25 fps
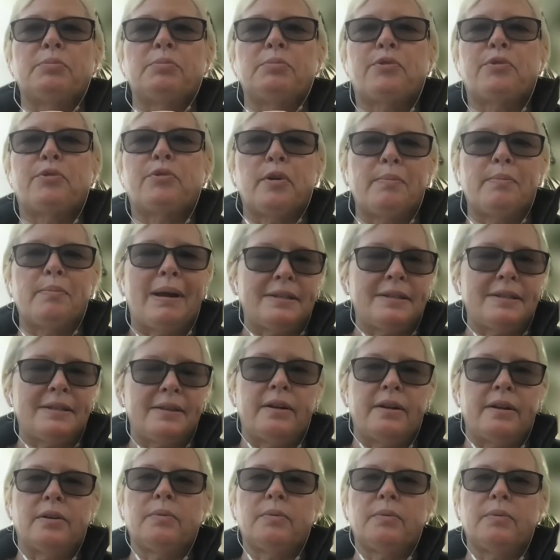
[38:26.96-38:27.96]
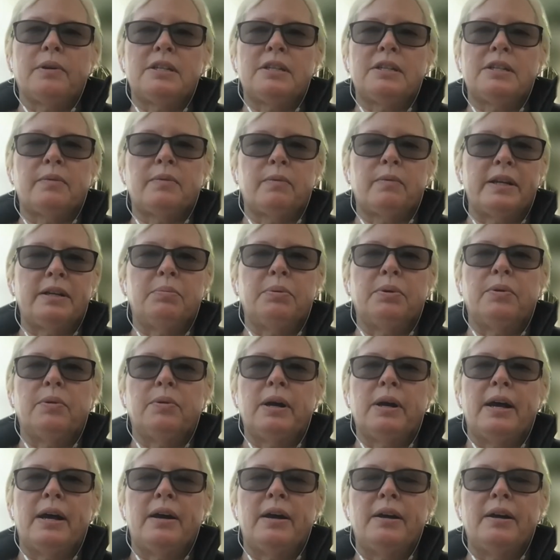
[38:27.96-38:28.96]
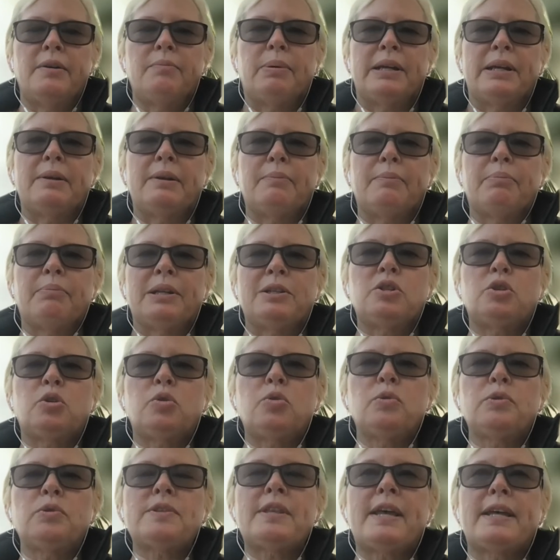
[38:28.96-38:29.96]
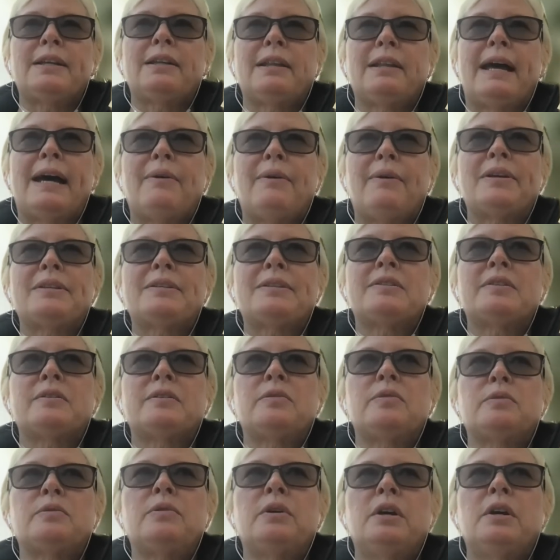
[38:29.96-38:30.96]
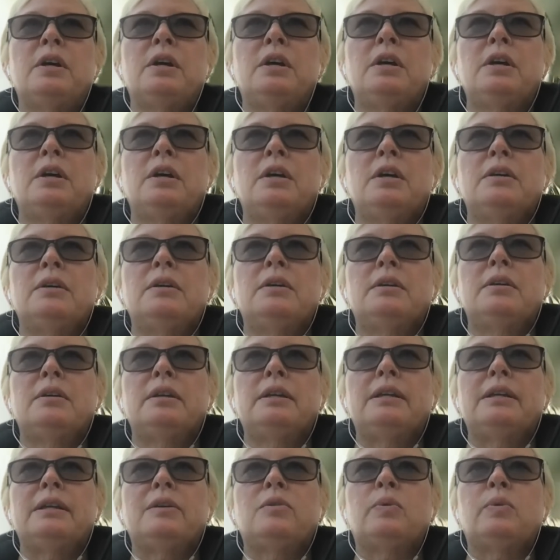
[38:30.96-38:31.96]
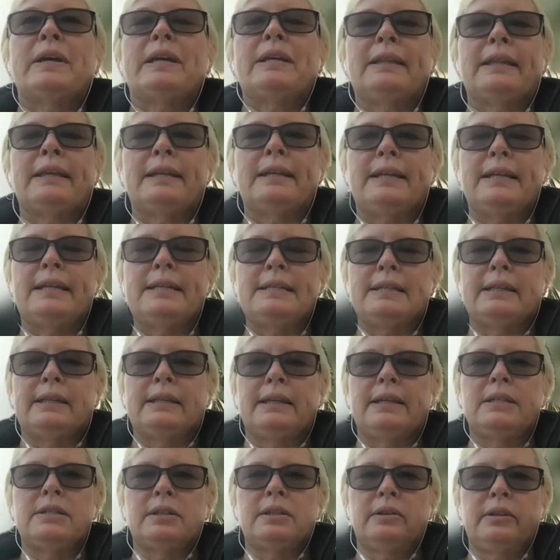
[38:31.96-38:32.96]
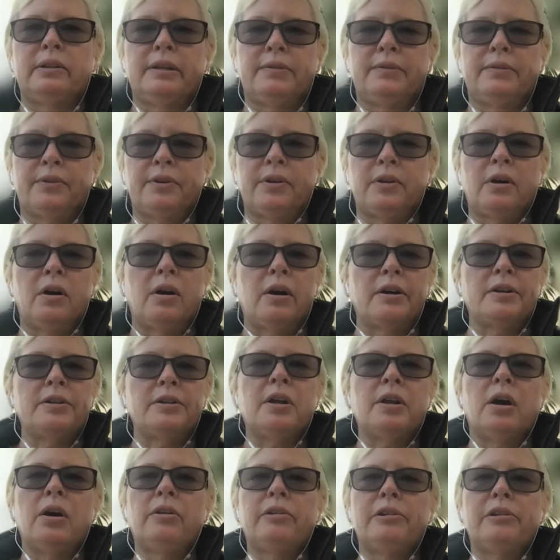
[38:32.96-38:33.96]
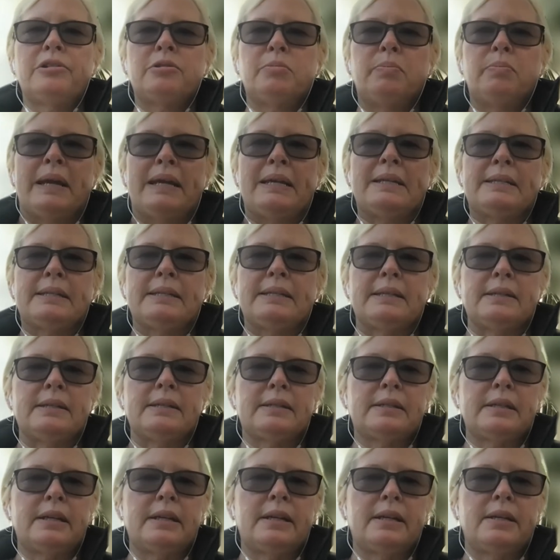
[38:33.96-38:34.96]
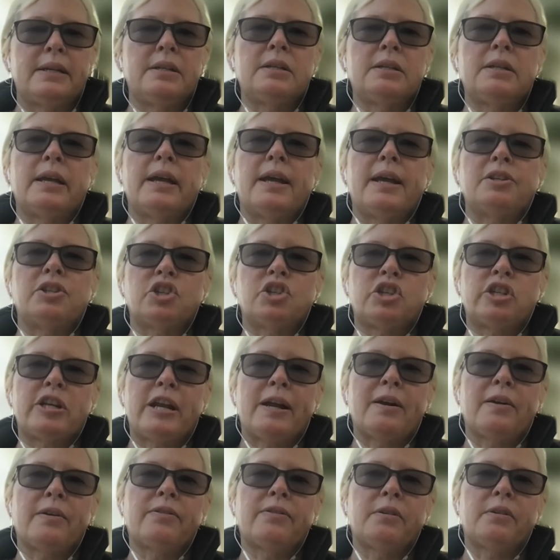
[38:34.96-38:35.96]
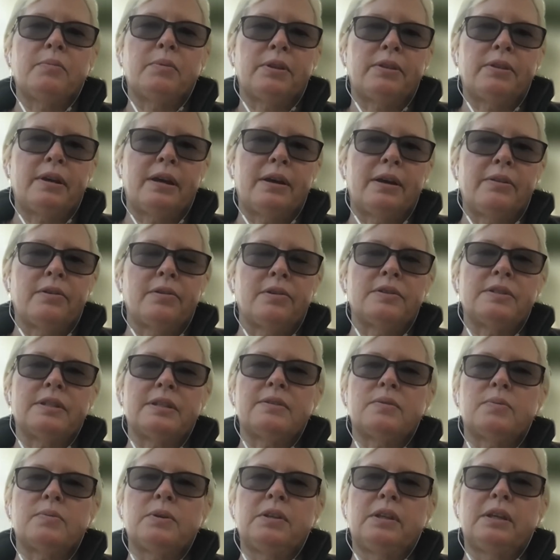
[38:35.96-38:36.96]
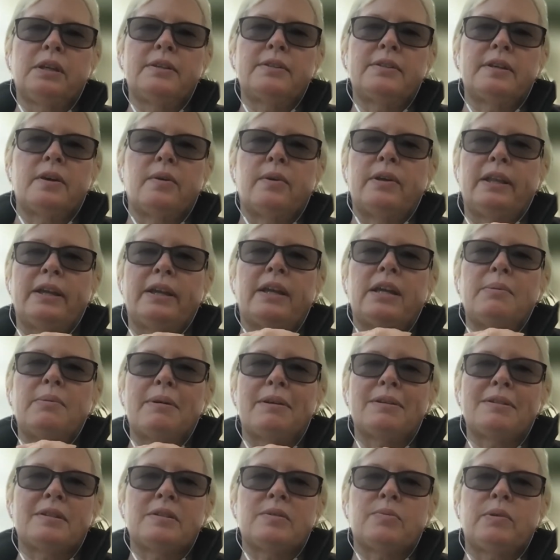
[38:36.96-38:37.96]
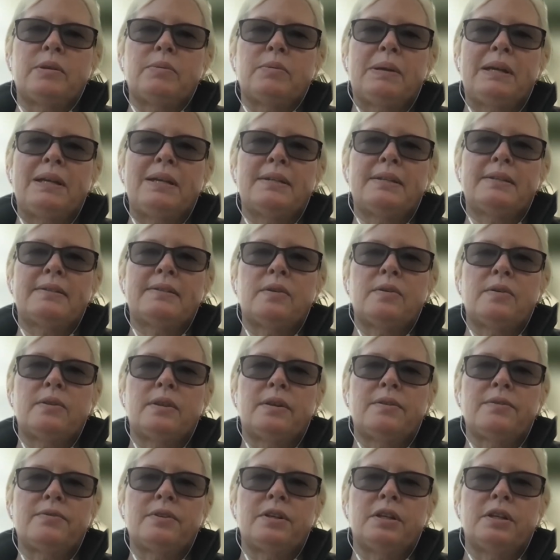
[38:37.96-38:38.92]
formats that are readable, but tools that allow us to quickly and easily deliver our knowledge bases and share them with others. It's really, so LinkML is just one piece. So that,